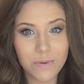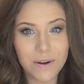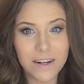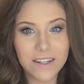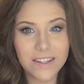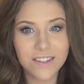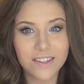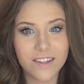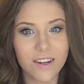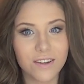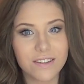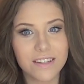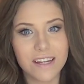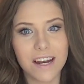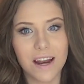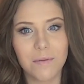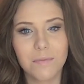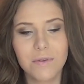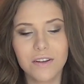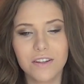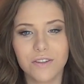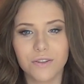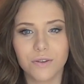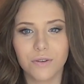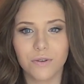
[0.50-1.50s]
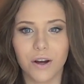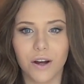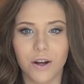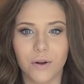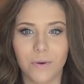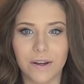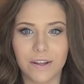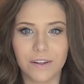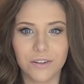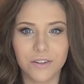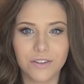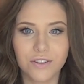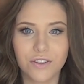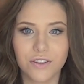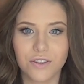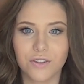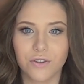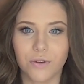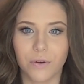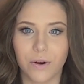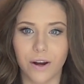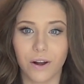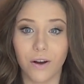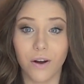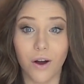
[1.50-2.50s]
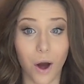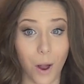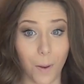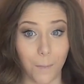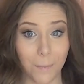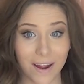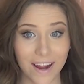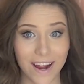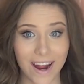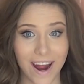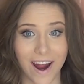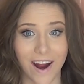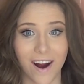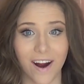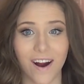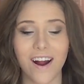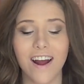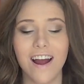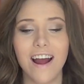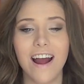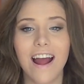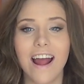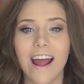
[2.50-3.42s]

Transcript: everyone, so today I'm going to do a quick little tutorial on my hair,